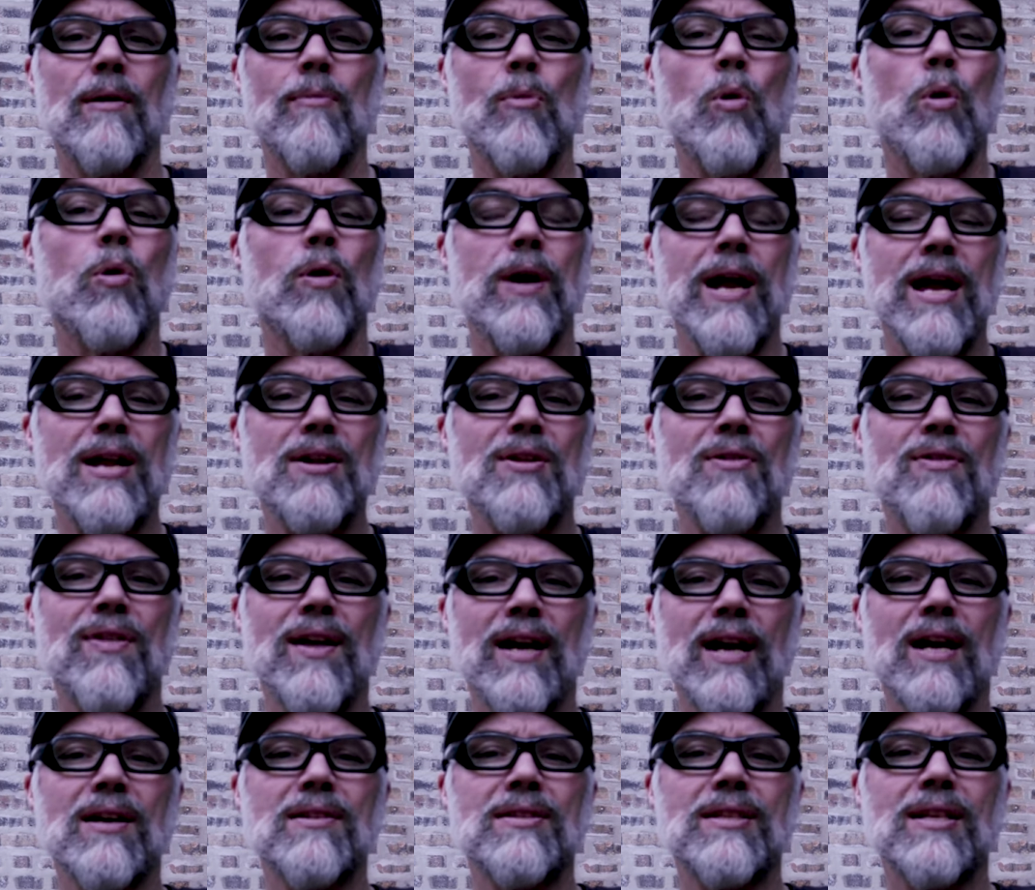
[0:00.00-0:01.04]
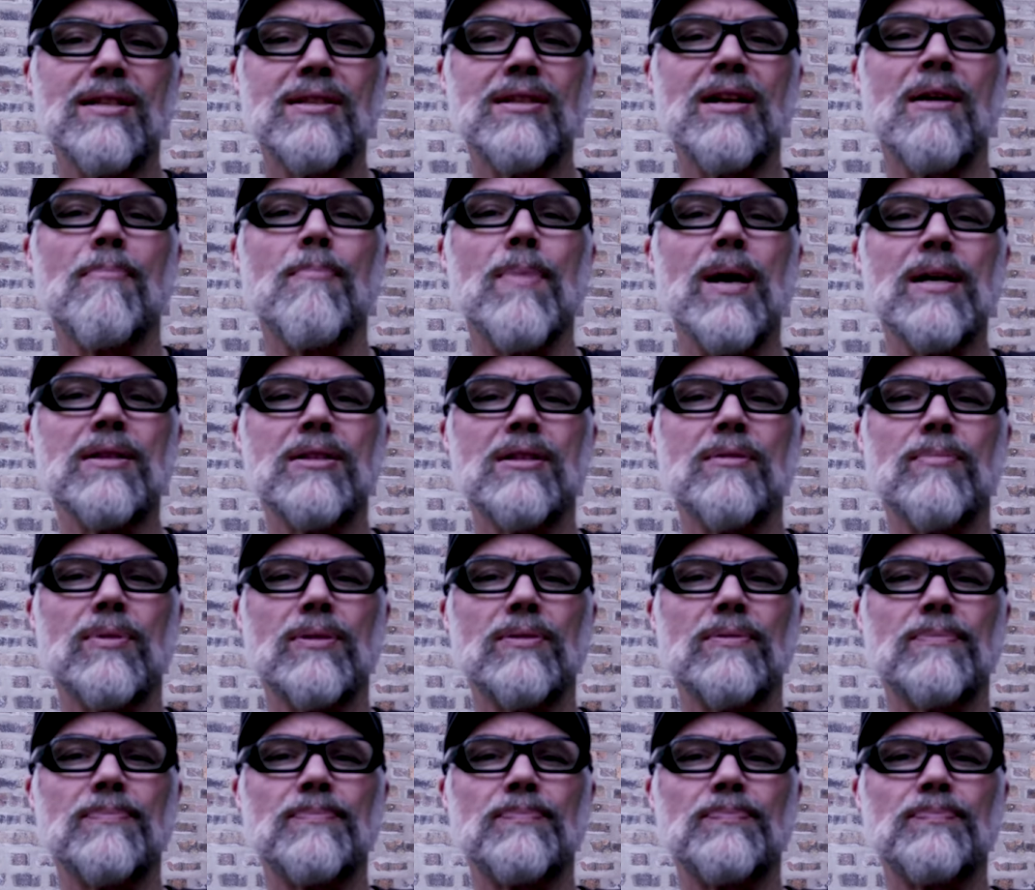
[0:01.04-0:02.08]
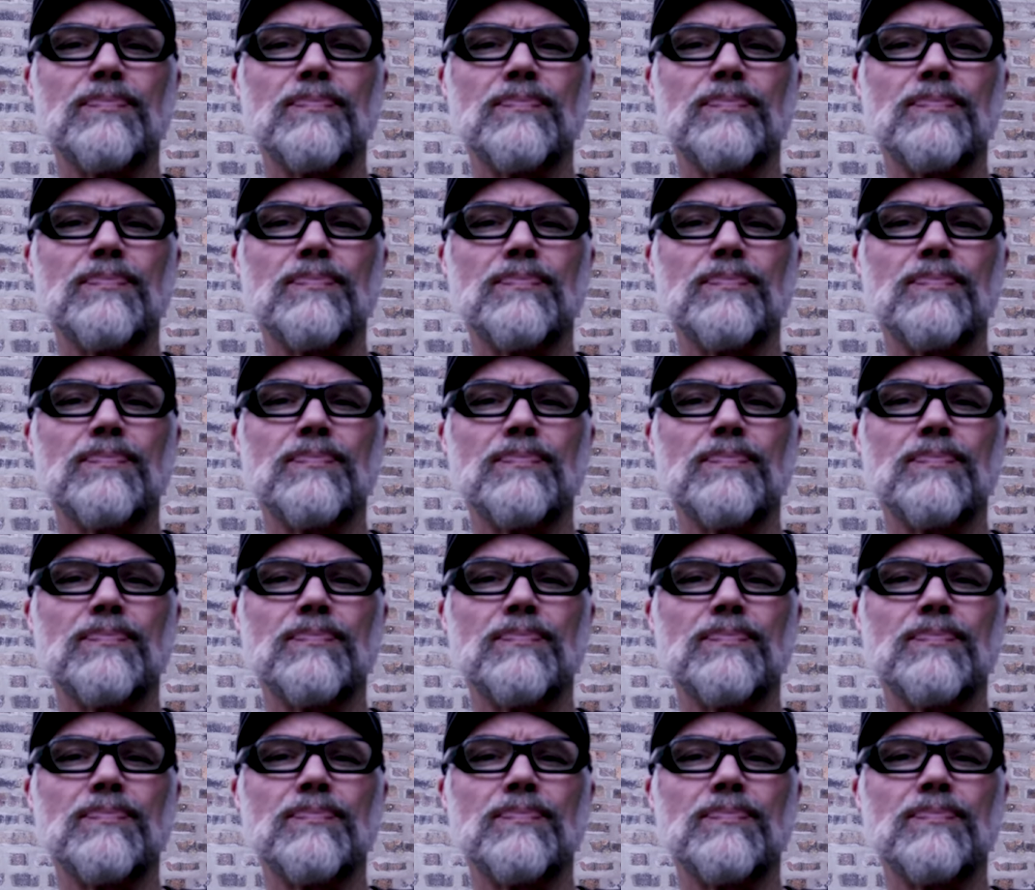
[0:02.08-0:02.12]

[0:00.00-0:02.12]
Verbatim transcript: or anything else that's combustible.